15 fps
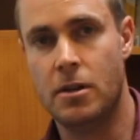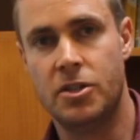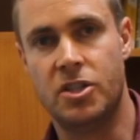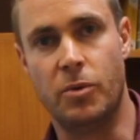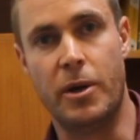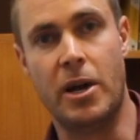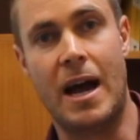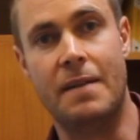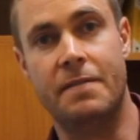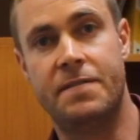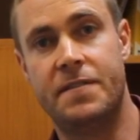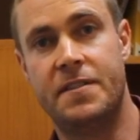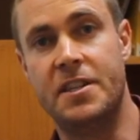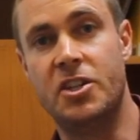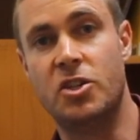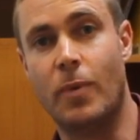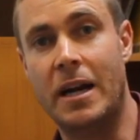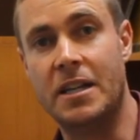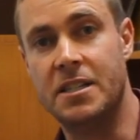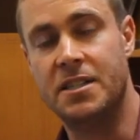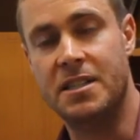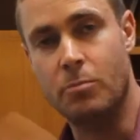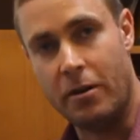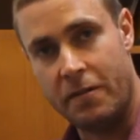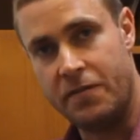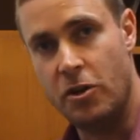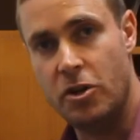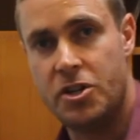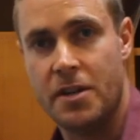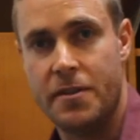So when I have situations in my
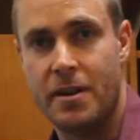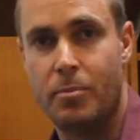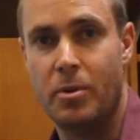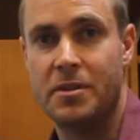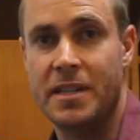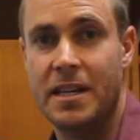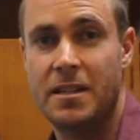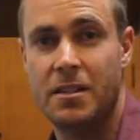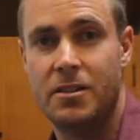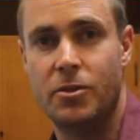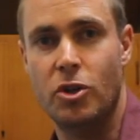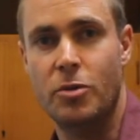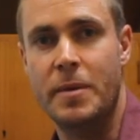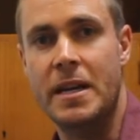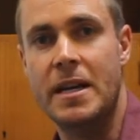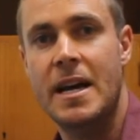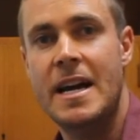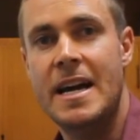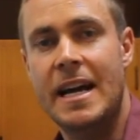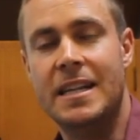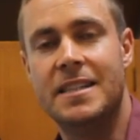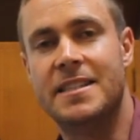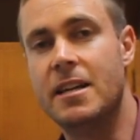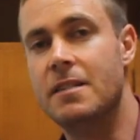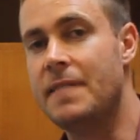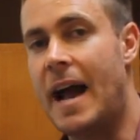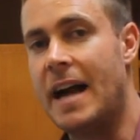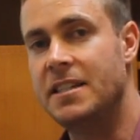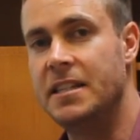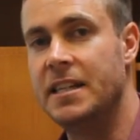future that are presented to me, instead of
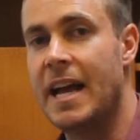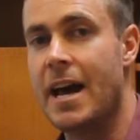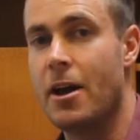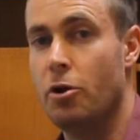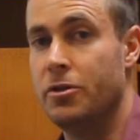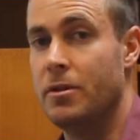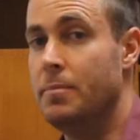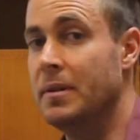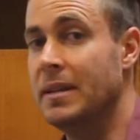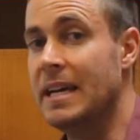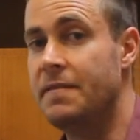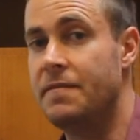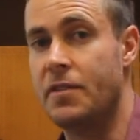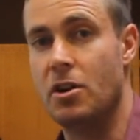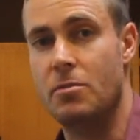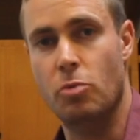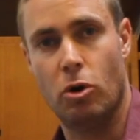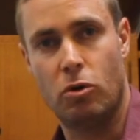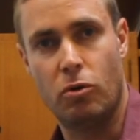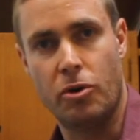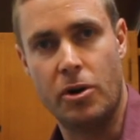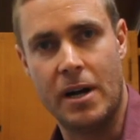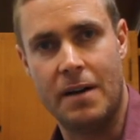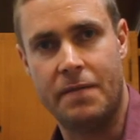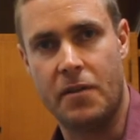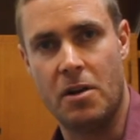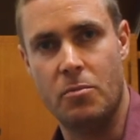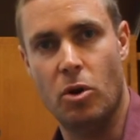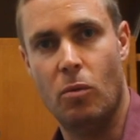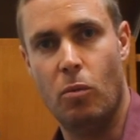acting out on the belief that I'm not good enough and
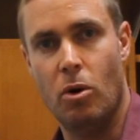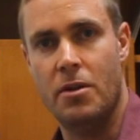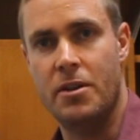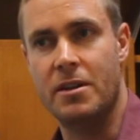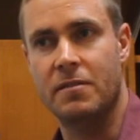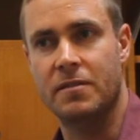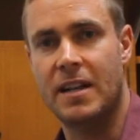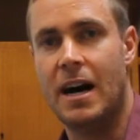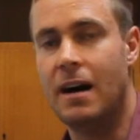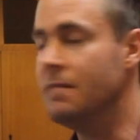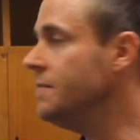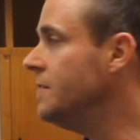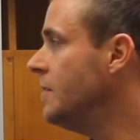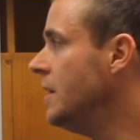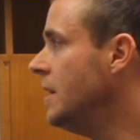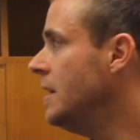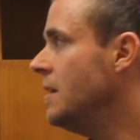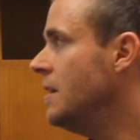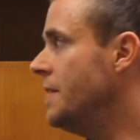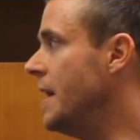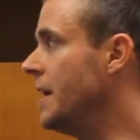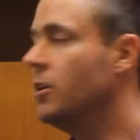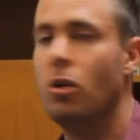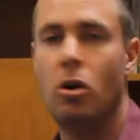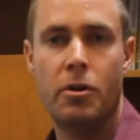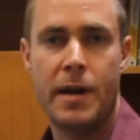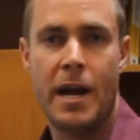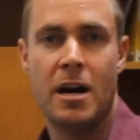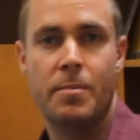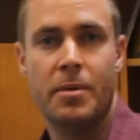I'm not worthy of love, they're gone
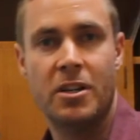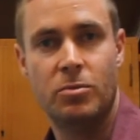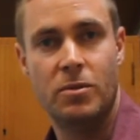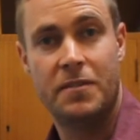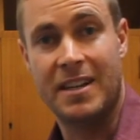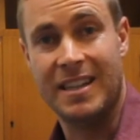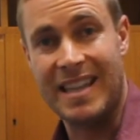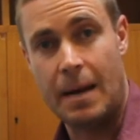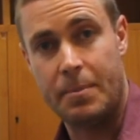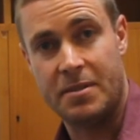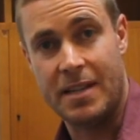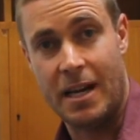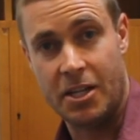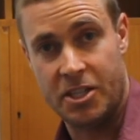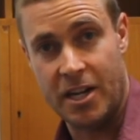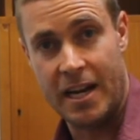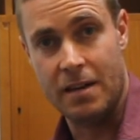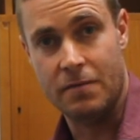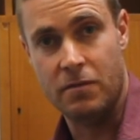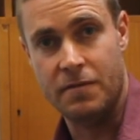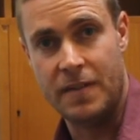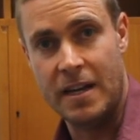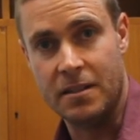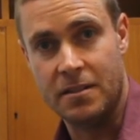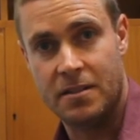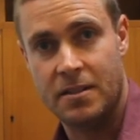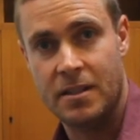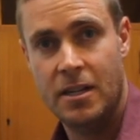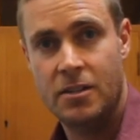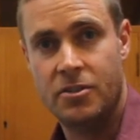now because we've collapsed that chain of
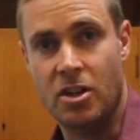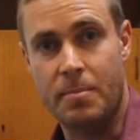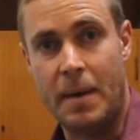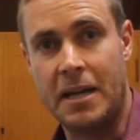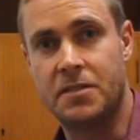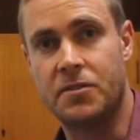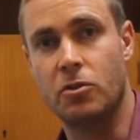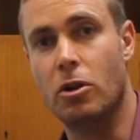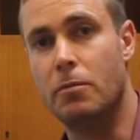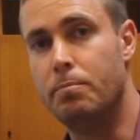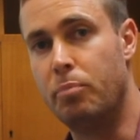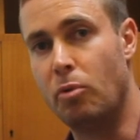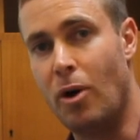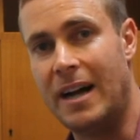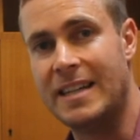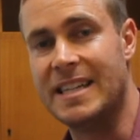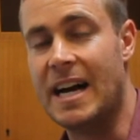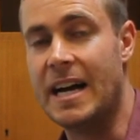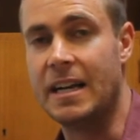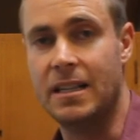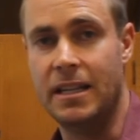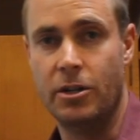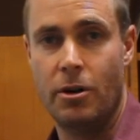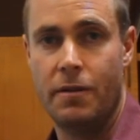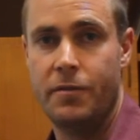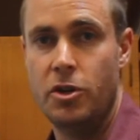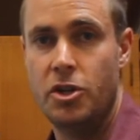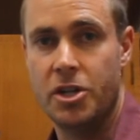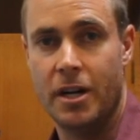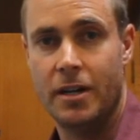events. So it makes for a lot brighter and clearer
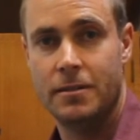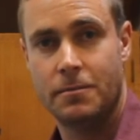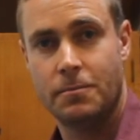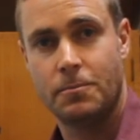future.